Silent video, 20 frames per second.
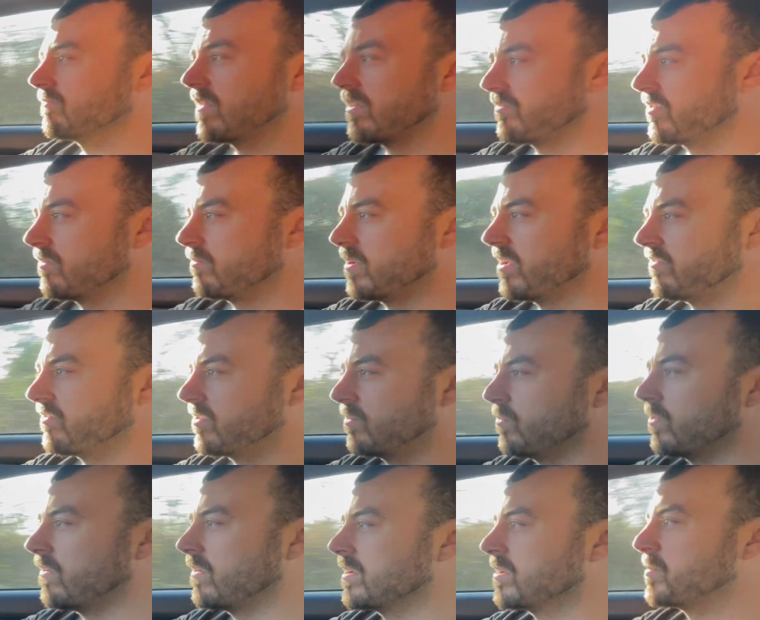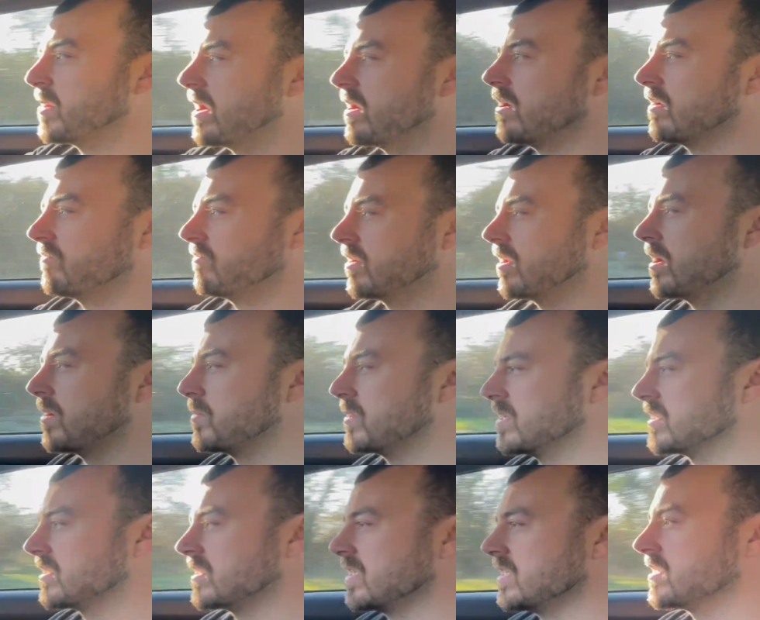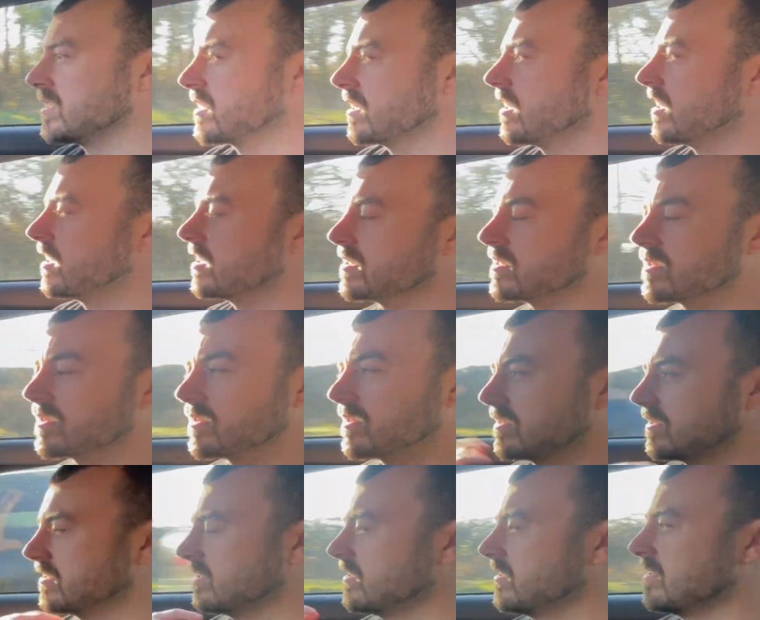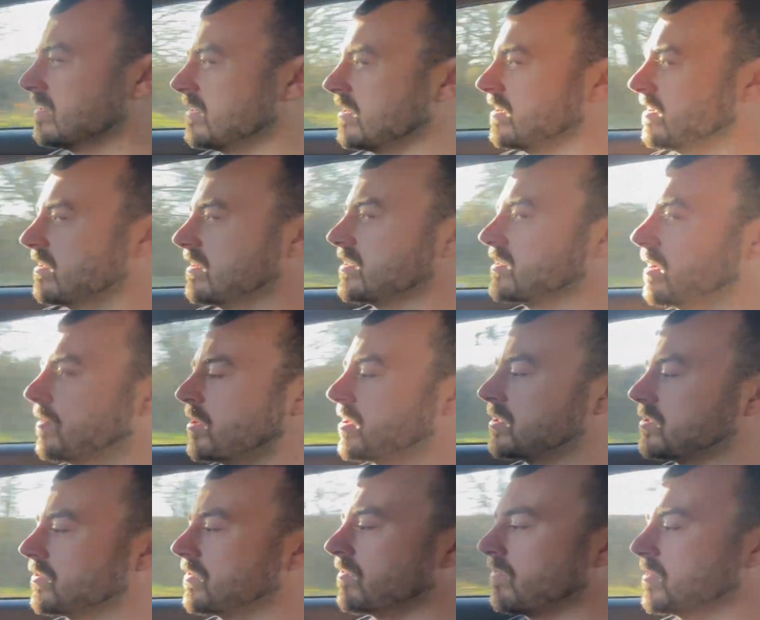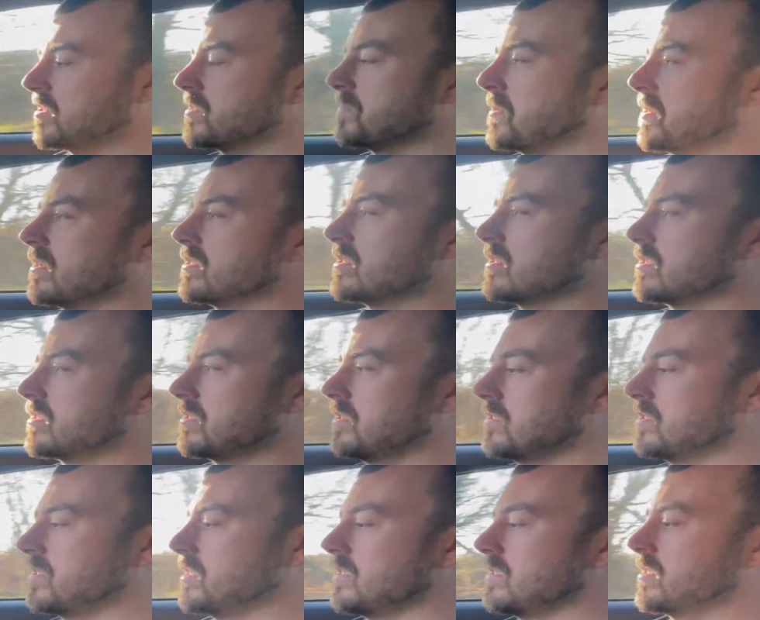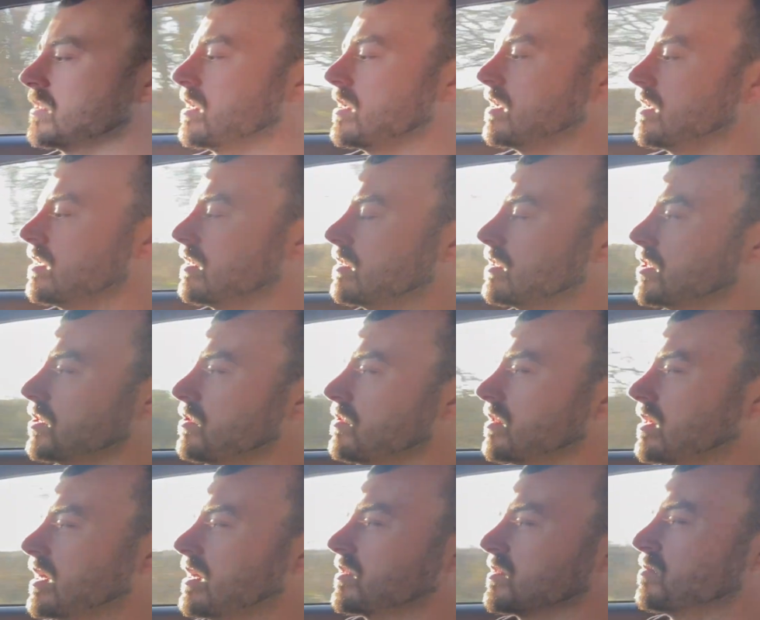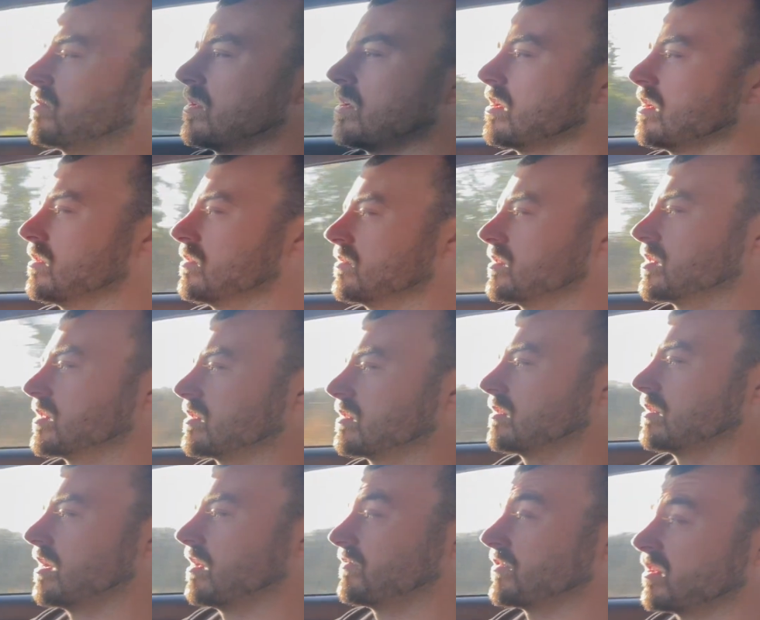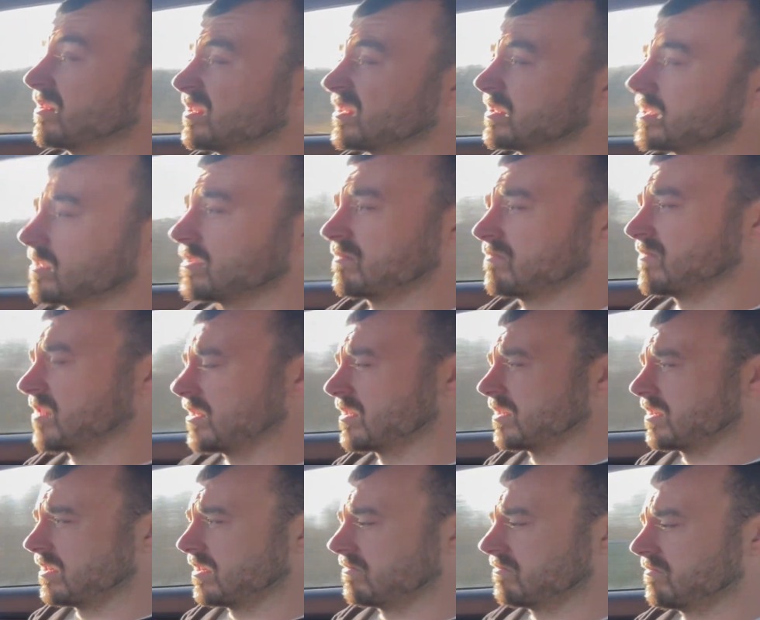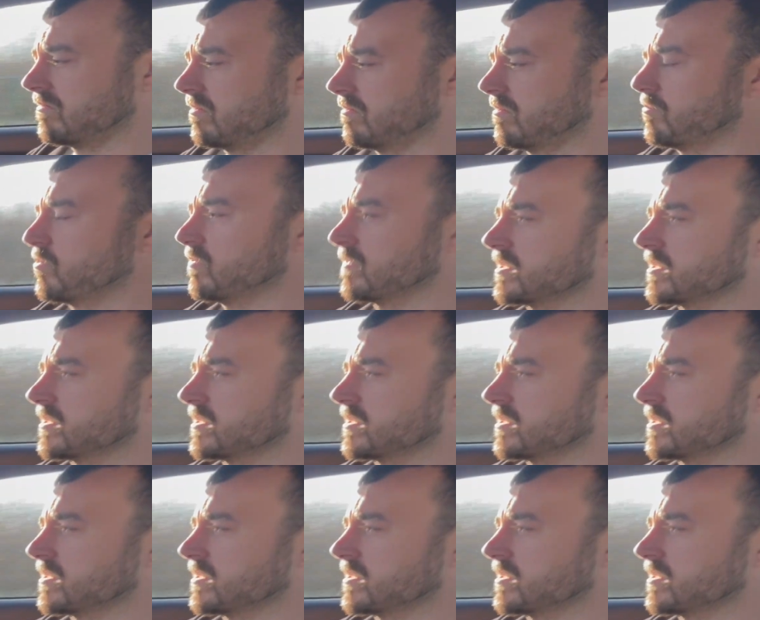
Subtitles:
If you're worried about reliability of these cars, I'm only talking from experience. It's done 62,000 miles. I've done, I don't know, more than